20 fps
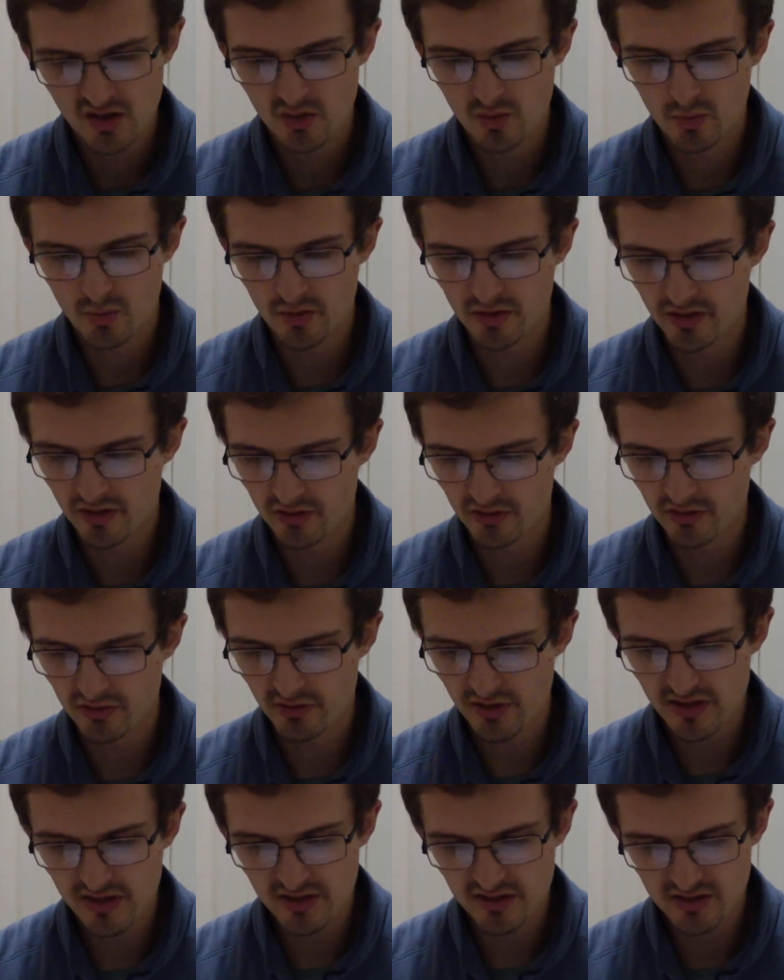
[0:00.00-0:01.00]
one of the
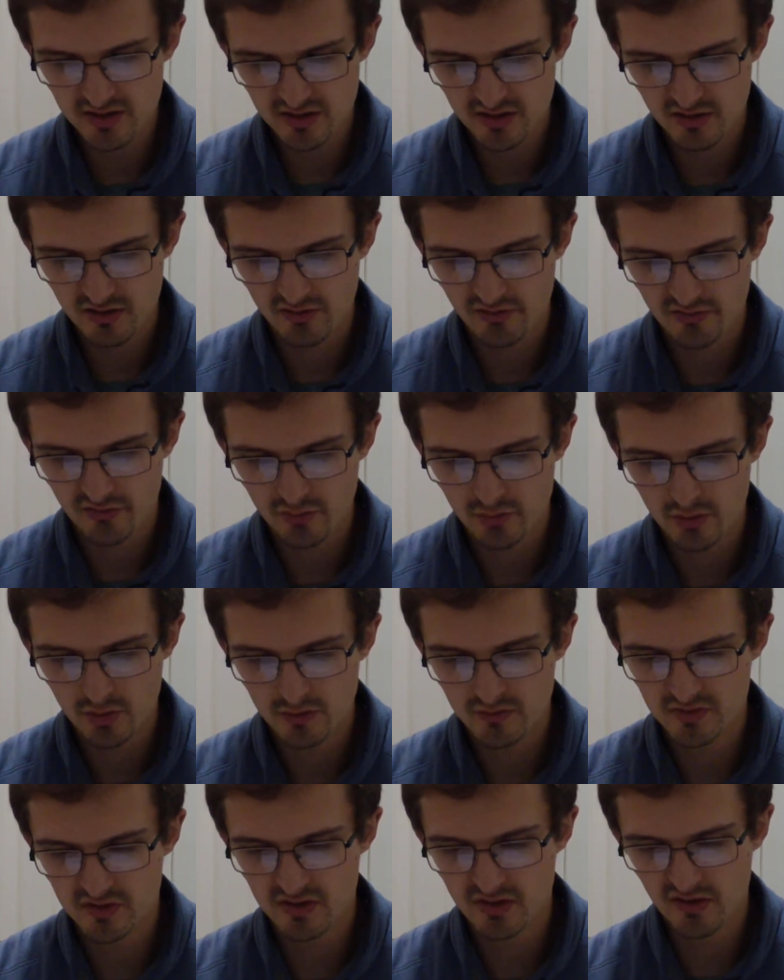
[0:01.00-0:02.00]
greatest
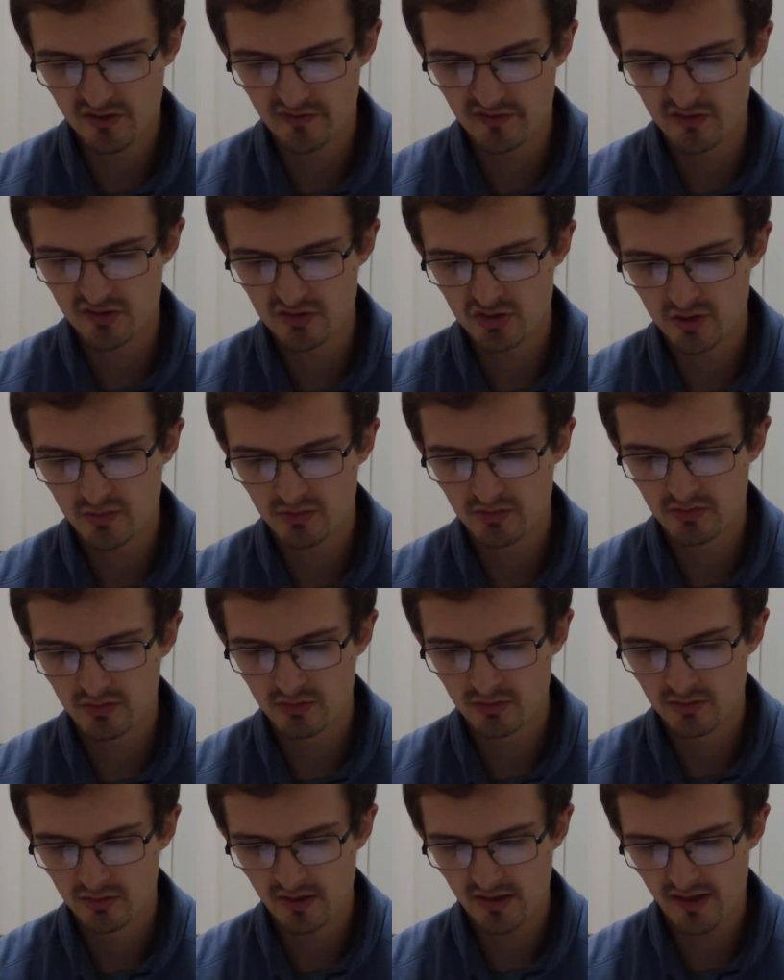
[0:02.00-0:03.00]
forms of the triple
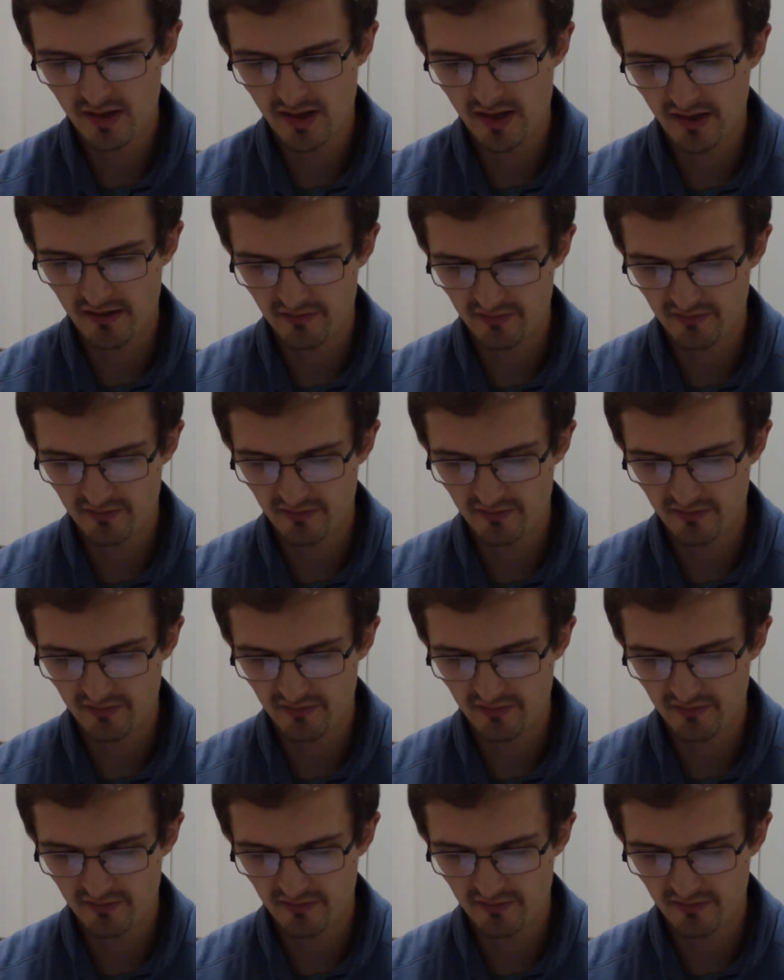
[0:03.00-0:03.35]
F.